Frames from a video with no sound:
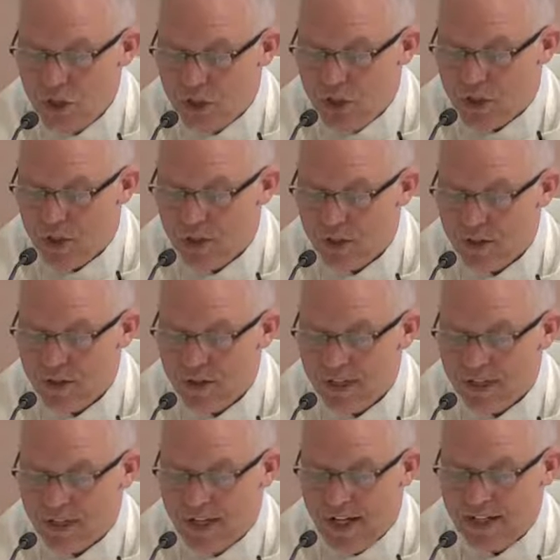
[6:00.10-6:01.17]
She turned
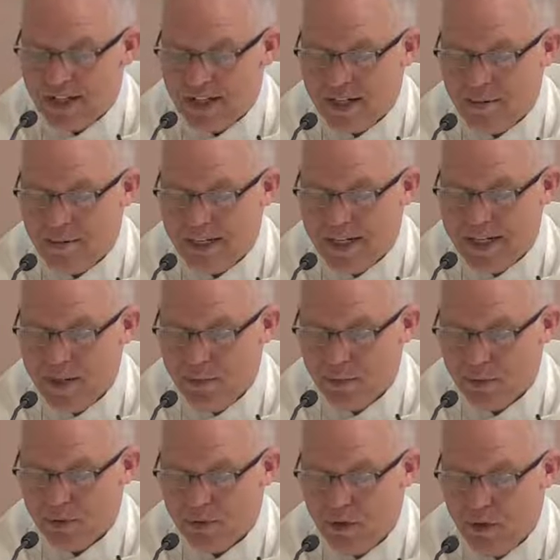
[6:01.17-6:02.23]
and said to him in
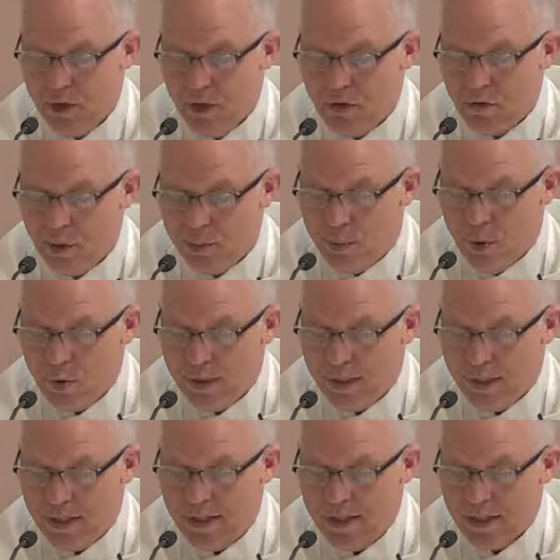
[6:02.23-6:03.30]
Hebrew,
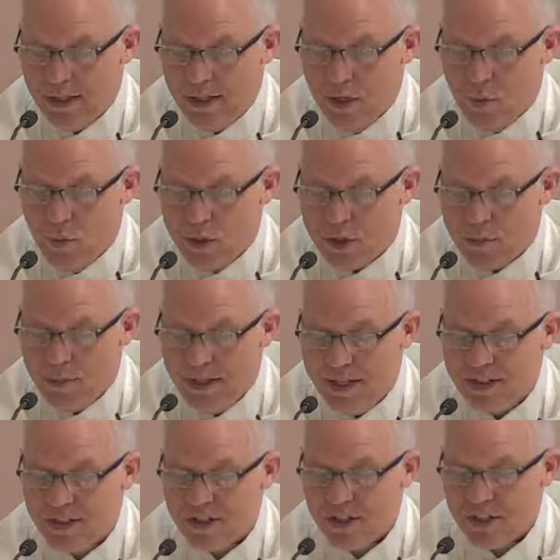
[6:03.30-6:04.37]
Rabboni, which
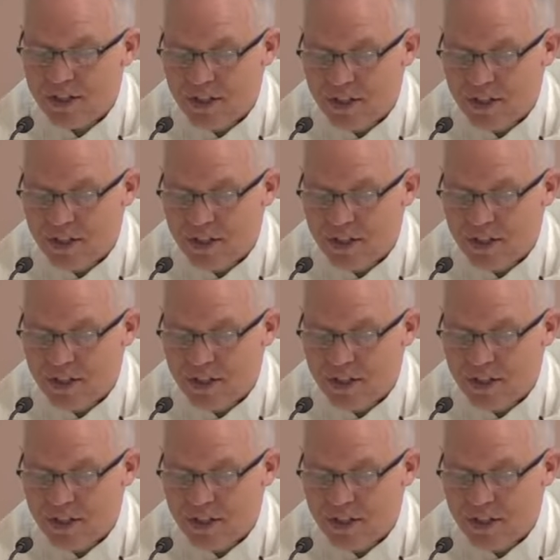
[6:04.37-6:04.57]
means